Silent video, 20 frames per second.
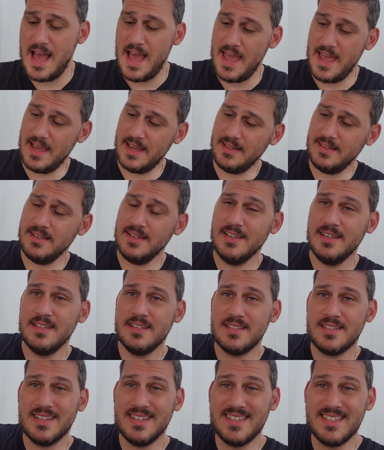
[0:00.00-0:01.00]
And
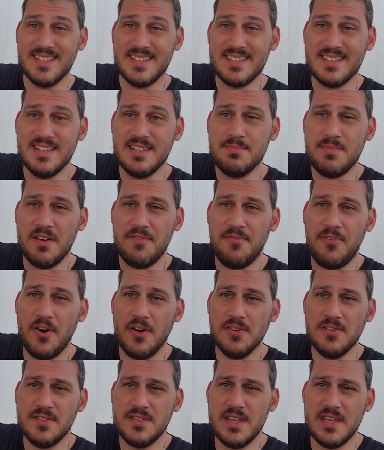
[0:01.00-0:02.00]
since this is my
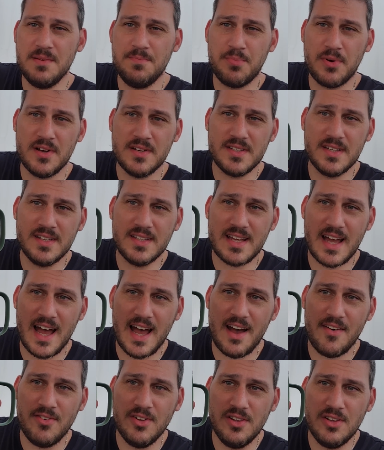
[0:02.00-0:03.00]
Father's Day present, I
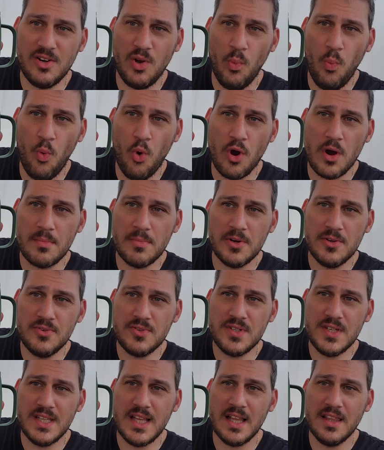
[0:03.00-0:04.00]
have a little warmer. You
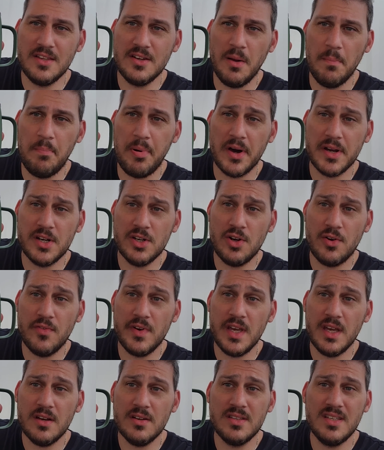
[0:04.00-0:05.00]
see that little button over
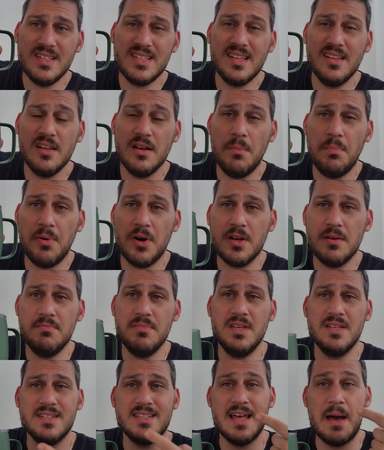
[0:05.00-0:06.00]
here? This little button
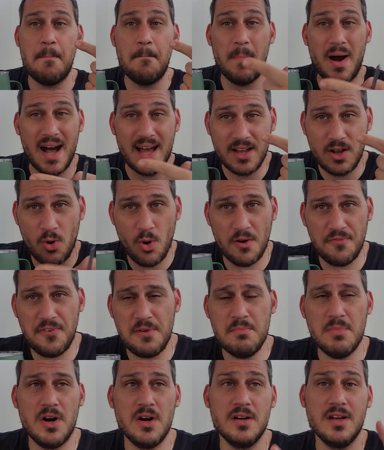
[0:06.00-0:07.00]
means that my coffee
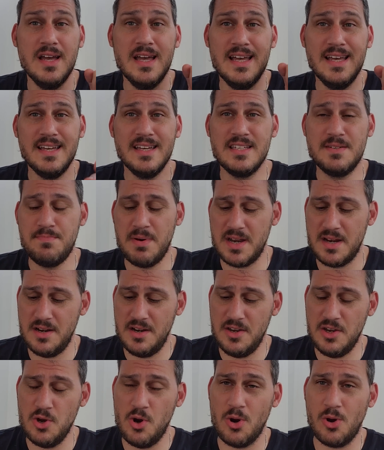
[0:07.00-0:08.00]
mug is better
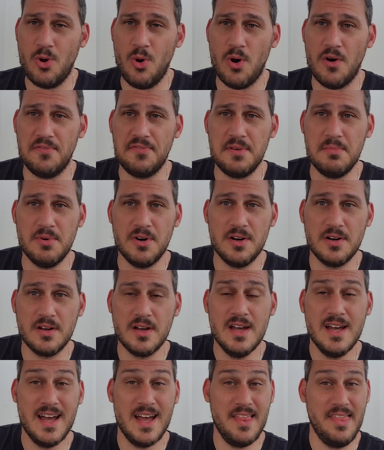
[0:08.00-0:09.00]
than your coffee mug.
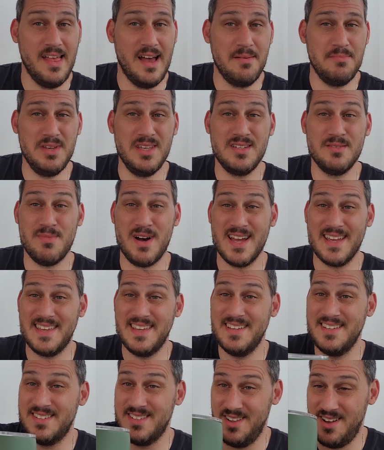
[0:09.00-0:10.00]
And that means my
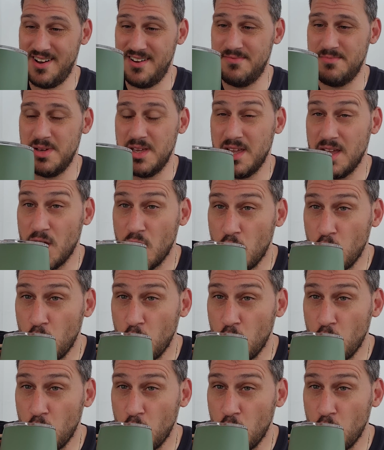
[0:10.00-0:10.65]
kids love me.